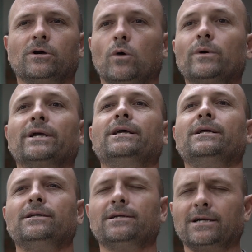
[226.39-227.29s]
going
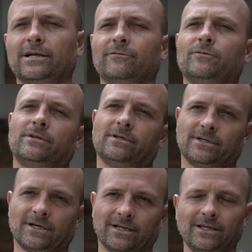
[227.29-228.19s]
in kind of with
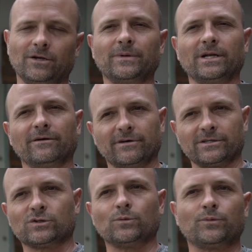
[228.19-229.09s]
a little bit of a
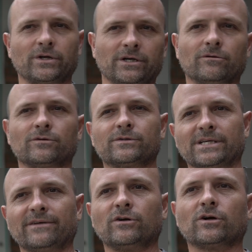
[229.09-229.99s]
superhero
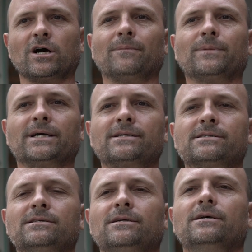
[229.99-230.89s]
savior complex,